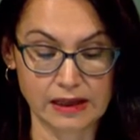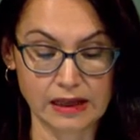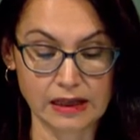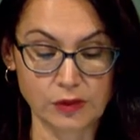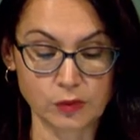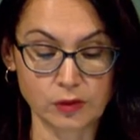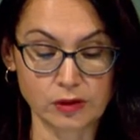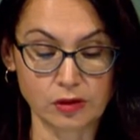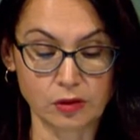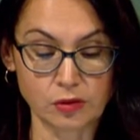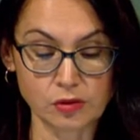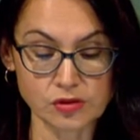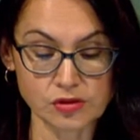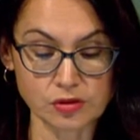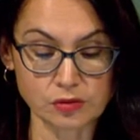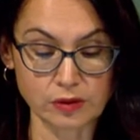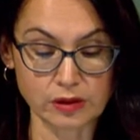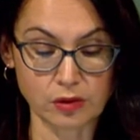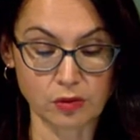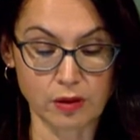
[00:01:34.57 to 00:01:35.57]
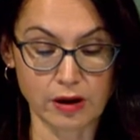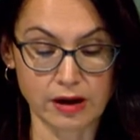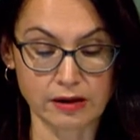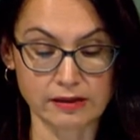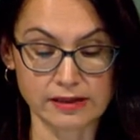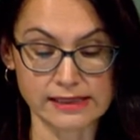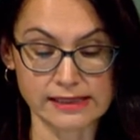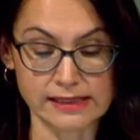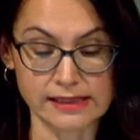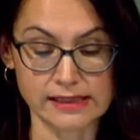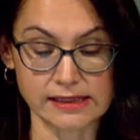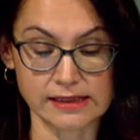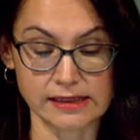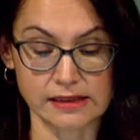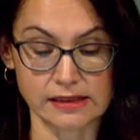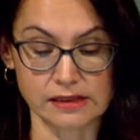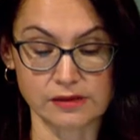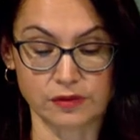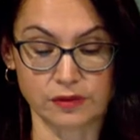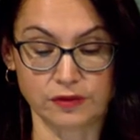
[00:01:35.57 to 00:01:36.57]
It will also require
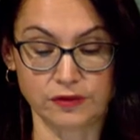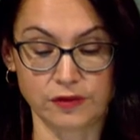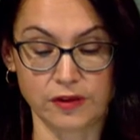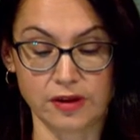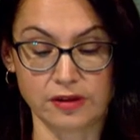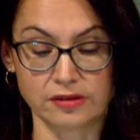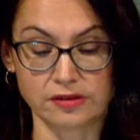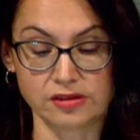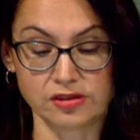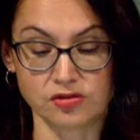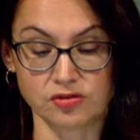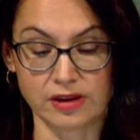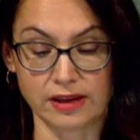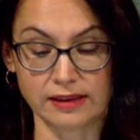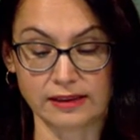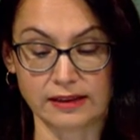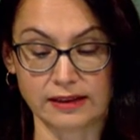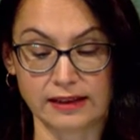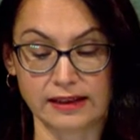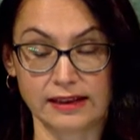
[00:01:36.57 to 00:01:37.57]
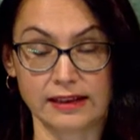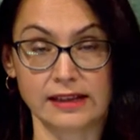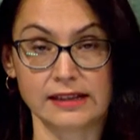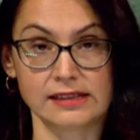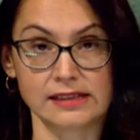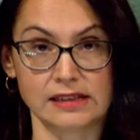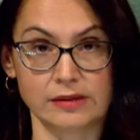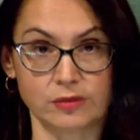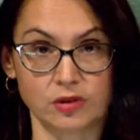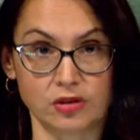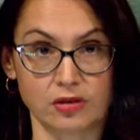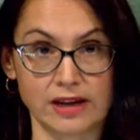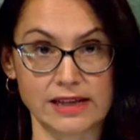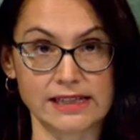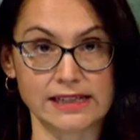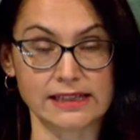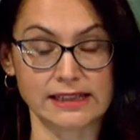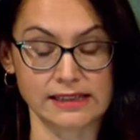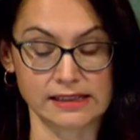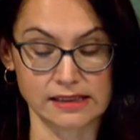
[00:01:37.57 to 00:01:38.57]
assistance for further strengthening its
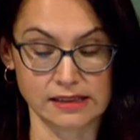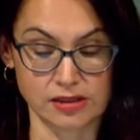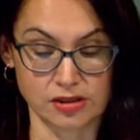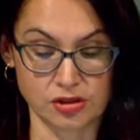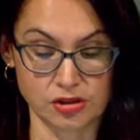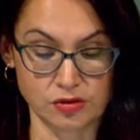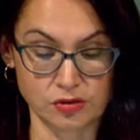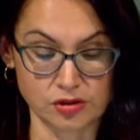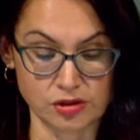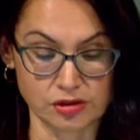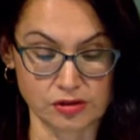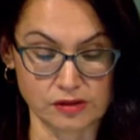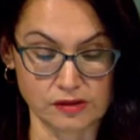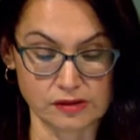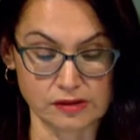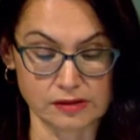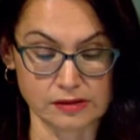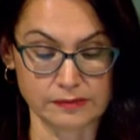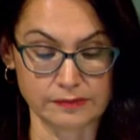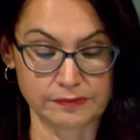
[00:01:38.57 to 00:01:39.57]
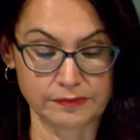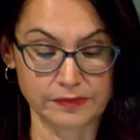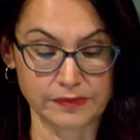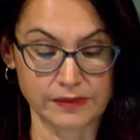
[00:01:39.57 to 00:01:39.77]
democratic institutions.